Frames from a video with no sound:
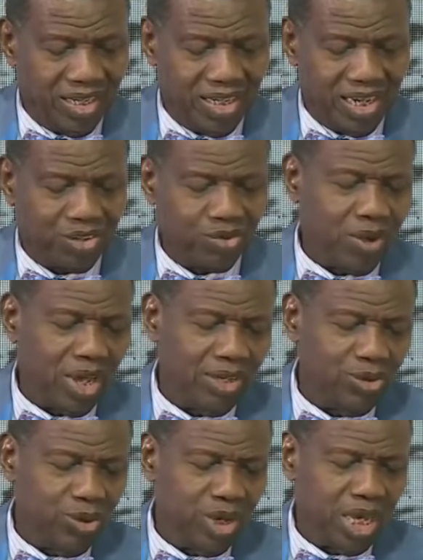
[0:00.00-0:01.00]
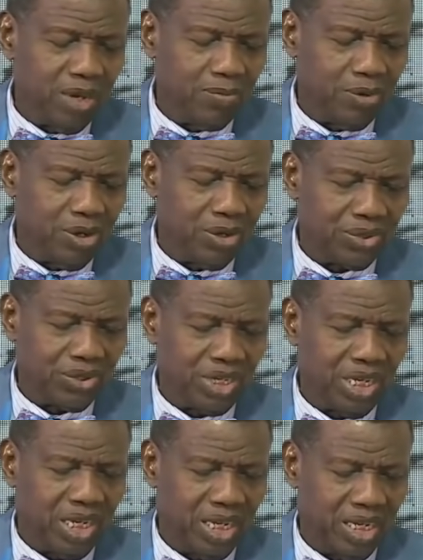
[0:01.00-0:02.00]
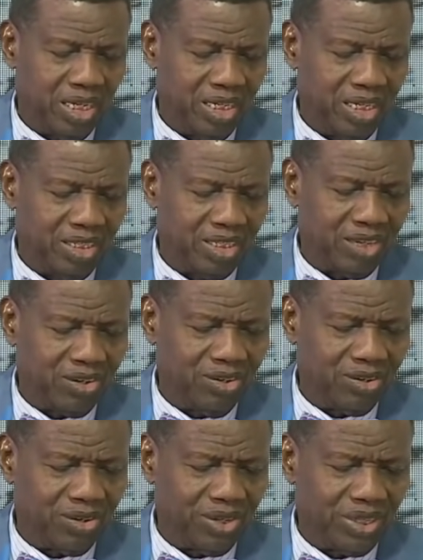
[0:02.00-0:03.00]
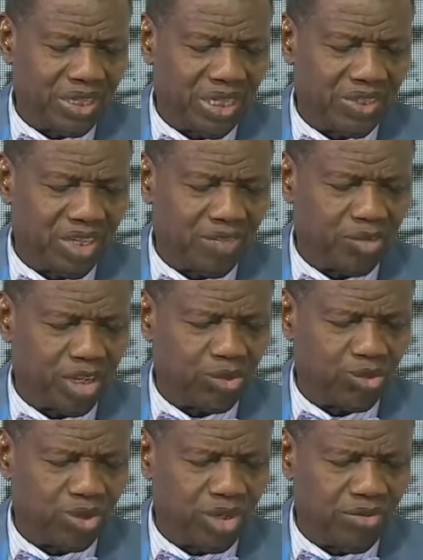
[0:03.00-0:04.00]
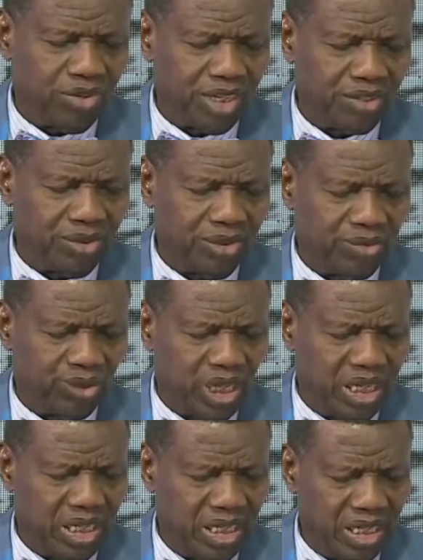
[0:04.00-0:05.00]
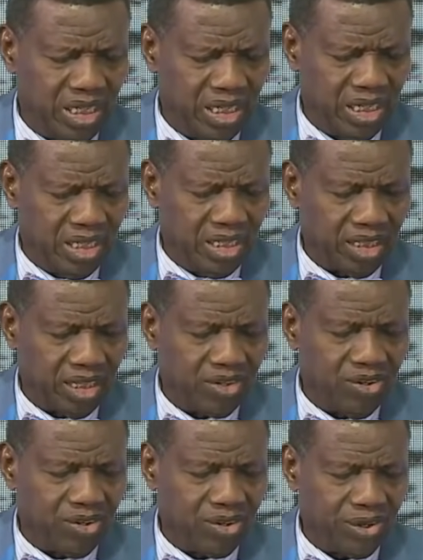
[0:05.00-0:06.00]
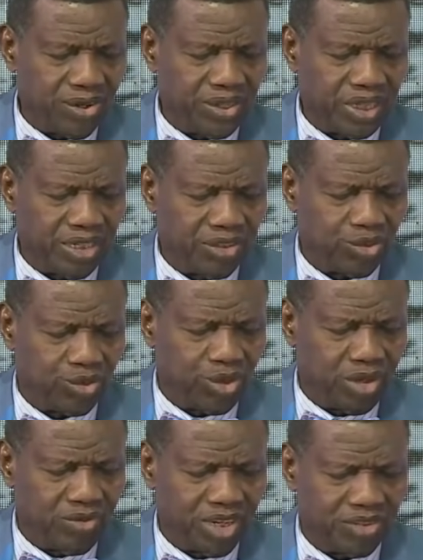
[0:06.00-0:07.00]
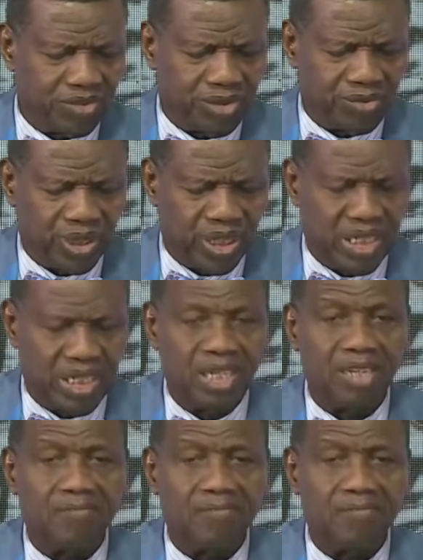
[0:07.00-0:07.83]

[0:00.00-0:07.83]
That's why you hear Paul say in 2 Corinthians chapter 12, verse 15, 2 Corinthians 12, verse 15,